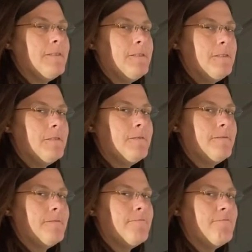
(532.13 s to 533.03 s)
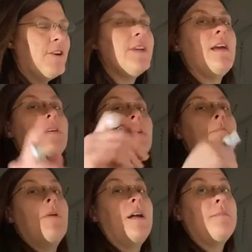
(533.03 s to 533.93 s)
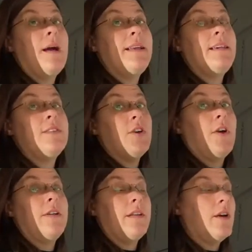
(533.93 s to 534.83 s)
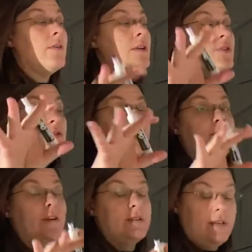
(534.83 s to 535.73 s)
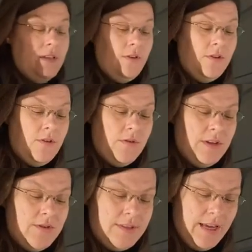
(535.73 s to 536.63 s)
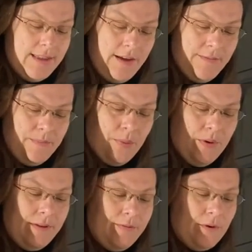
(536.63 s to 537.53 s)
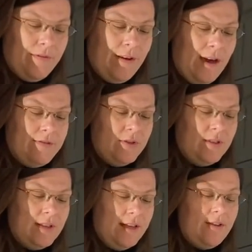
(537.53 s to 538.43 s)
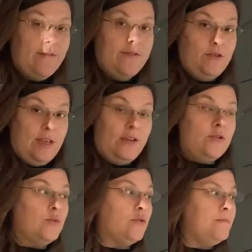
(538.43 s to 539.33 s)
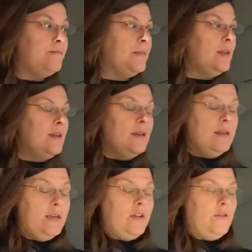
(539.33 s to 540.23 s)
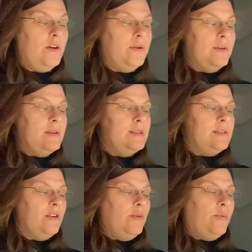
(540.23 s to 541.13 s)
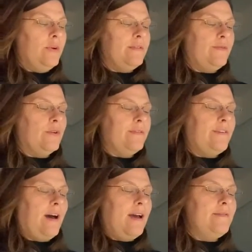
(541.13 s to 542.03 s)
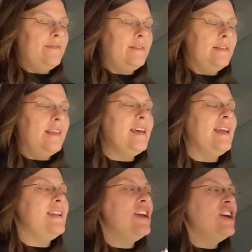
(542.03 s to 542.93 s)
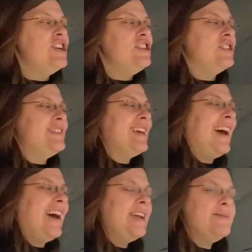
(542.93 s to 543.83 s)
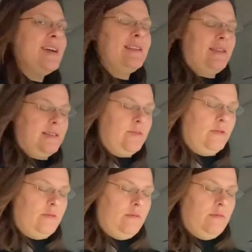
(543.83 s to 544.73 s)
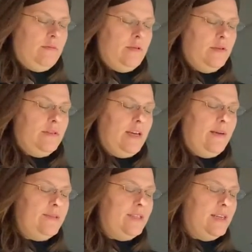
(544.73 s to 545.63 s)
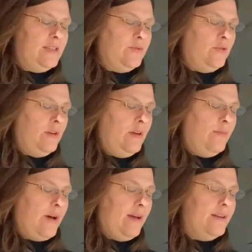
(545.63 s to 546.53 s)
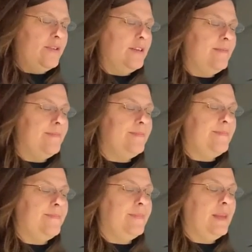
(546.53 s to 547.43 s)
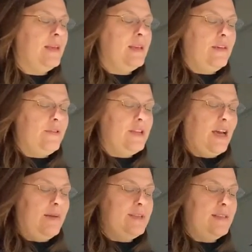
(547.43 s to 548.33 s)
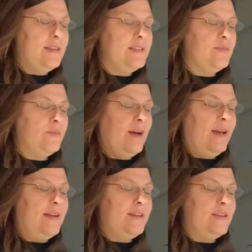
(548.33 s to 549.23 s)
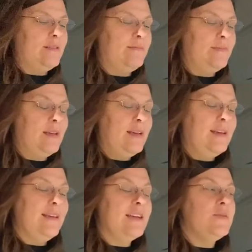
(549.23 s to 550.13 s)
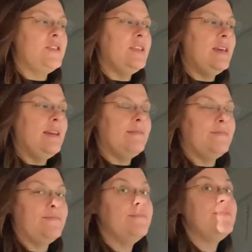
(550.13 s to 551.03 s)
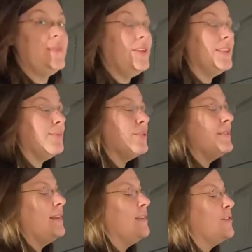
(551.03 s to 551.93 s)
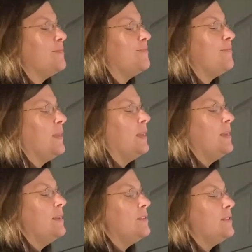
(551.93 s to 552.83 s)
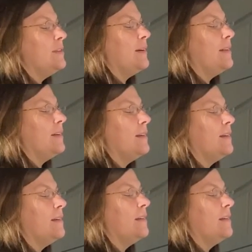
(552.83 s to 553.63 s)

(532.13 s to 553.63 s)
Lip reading: do you? Okay, a lot of my kids already know. So the first thing you could do is you take that 0.45. So you take your tool and you go 0.45 and then just times decimal. So times the decimal by 100. If you times that decimal by 100, guess what you get? You get the percentage. So down here,